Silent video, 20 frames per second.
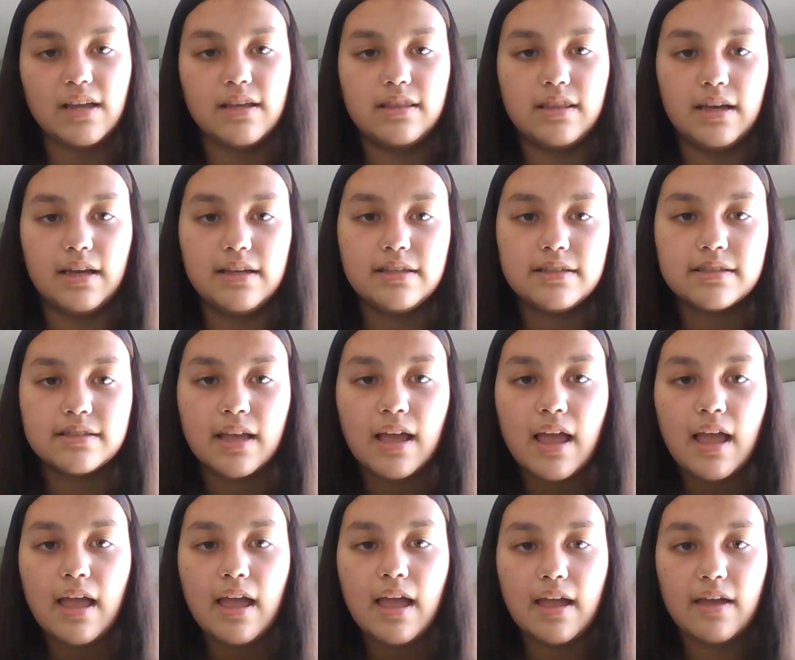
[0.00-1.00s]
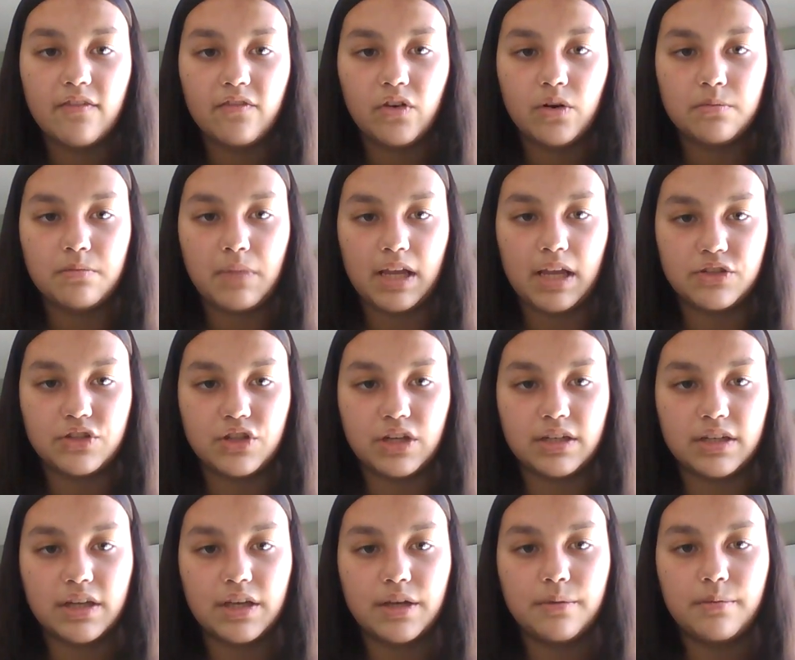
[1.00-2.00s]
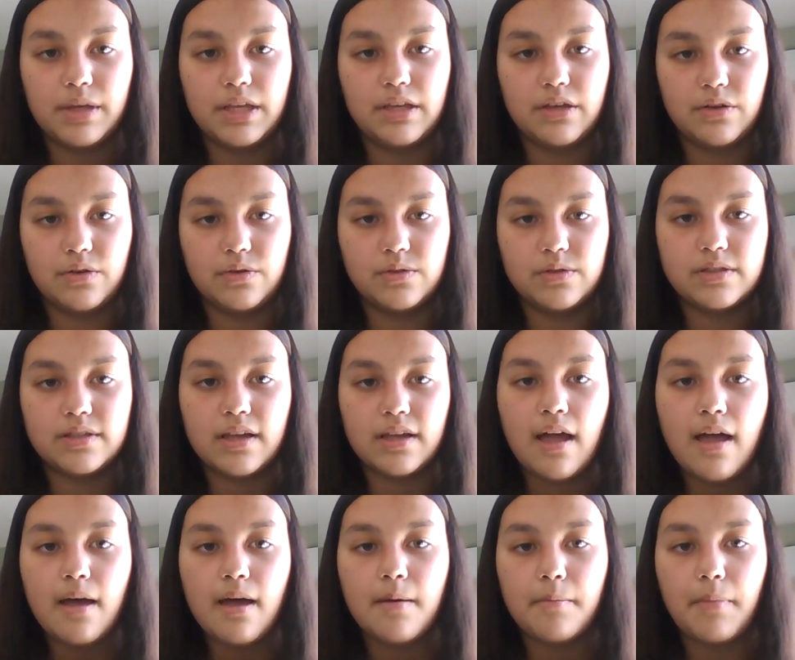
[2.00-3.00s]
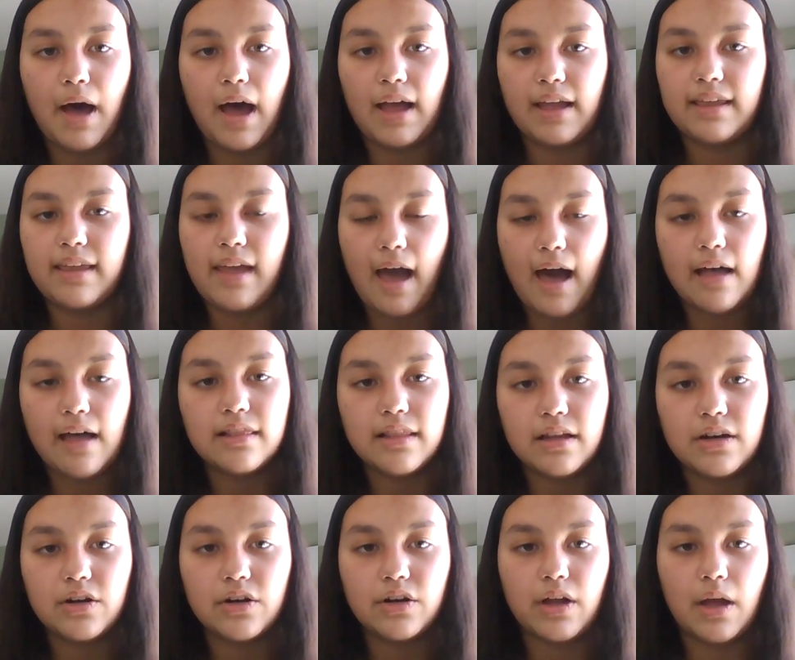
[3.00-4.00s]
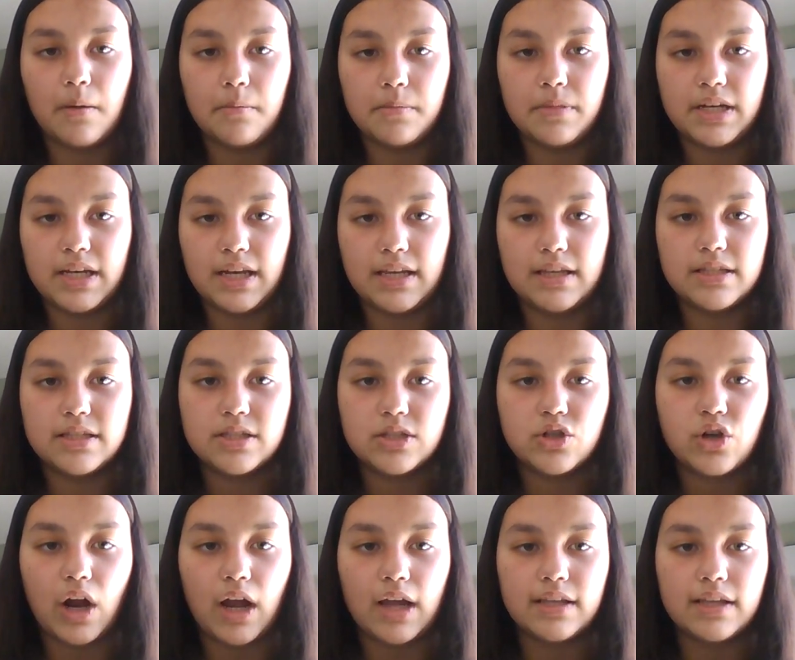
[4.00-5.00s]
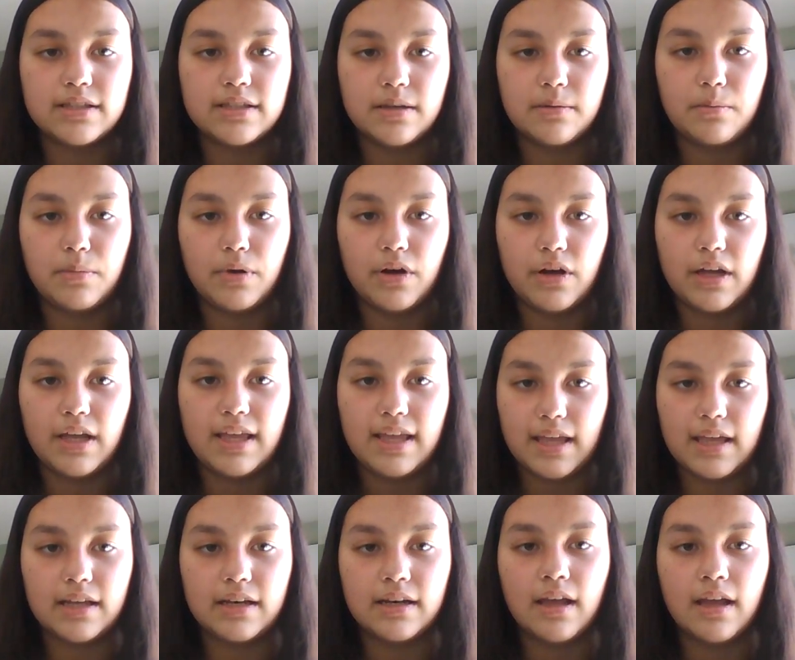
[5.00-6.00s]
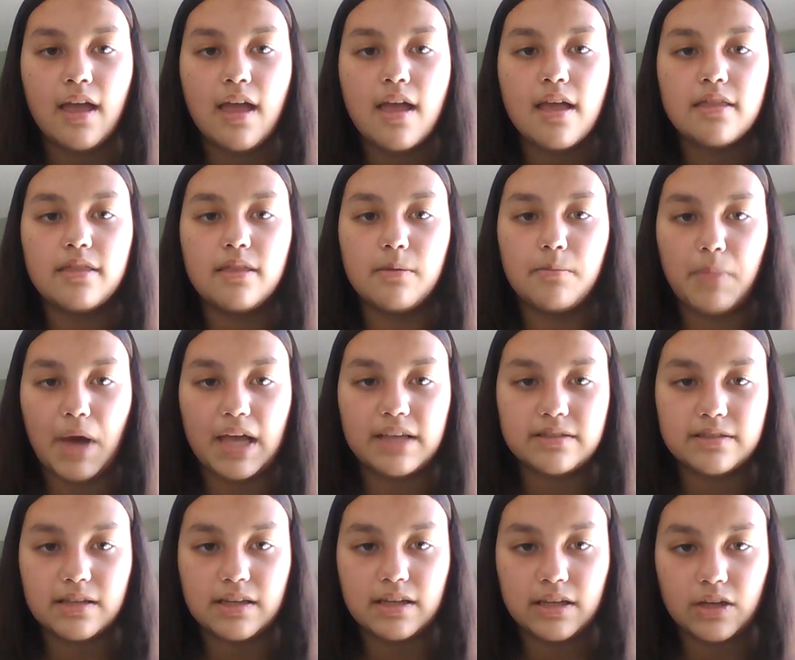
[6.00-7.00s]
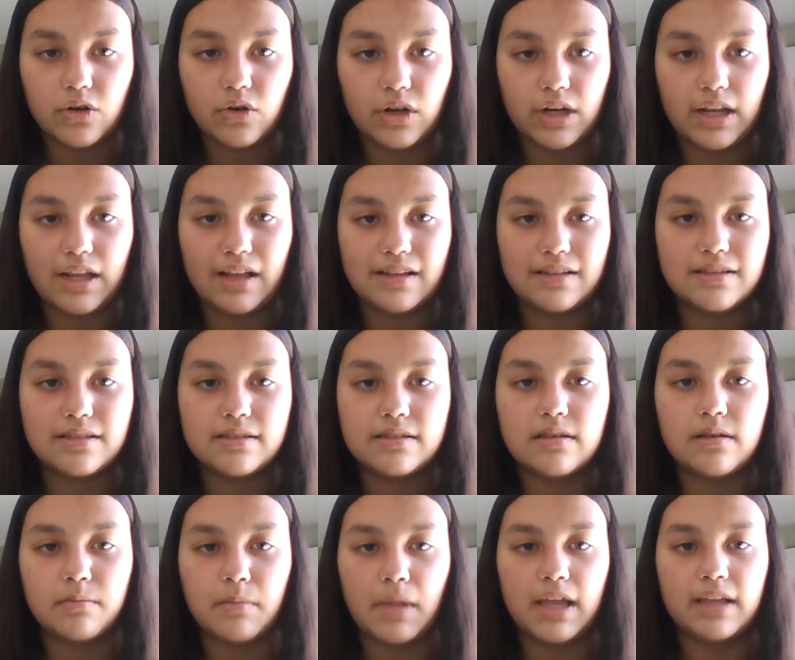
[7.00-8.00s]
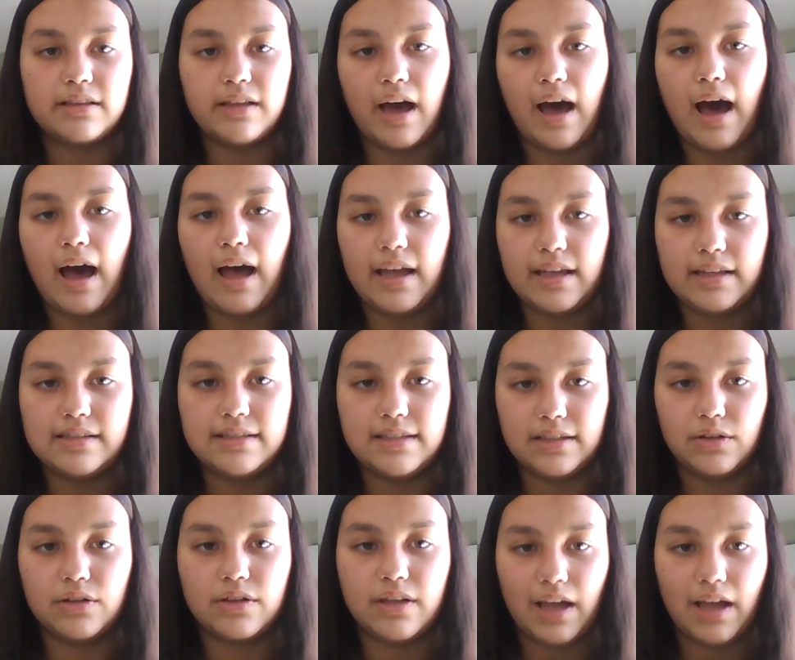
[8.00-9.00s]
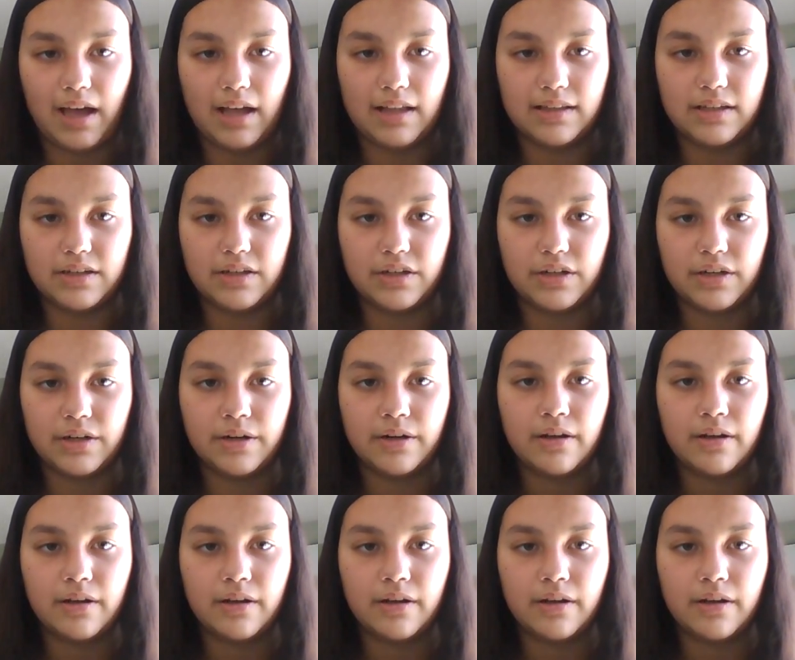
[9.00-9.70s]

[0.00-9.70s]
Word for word: This information could be used by cat litter companies trying to put in the best ingredients to make the ideal cat litter.